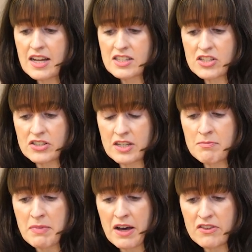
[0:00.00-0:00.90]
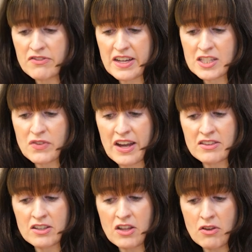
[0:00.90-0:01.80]
A study in Belfast
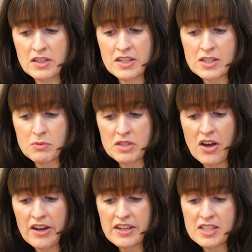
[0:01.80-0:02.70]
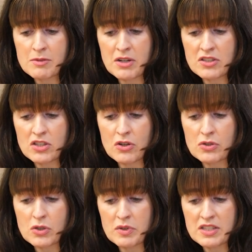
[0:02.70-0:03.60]
found that loneliness was highest amongst
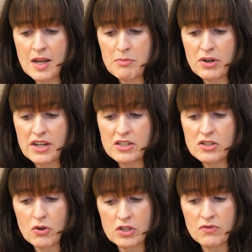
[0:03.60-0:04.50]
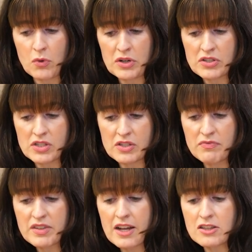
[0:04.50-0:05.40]
those who were separated or divorced,
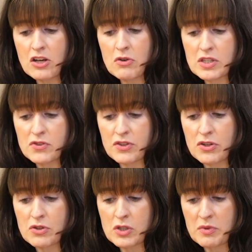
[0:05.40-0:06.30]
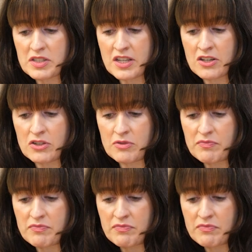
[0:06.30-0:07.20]
and lowest for those who were single.
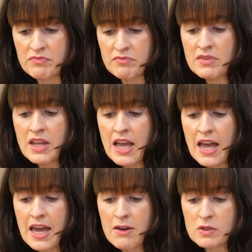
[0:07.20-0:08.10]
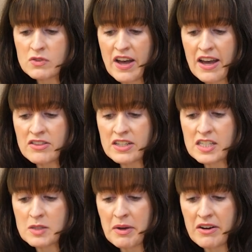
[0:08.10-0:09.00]
It was found that
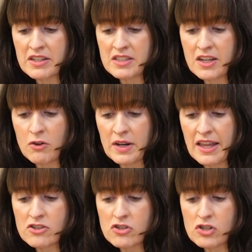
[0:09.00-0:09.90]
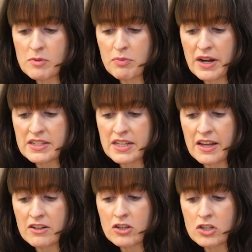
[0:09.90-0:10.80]
experiencing a relationship
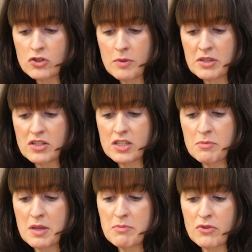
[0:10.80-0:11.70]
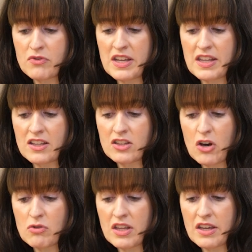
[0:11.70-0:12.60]
breakdown contributed to people feeling
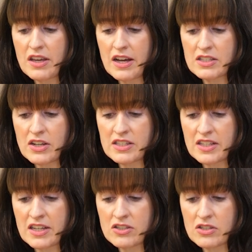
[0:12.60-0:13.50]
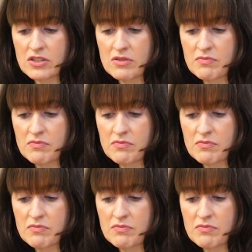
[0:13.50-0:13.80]
lonely and isolated.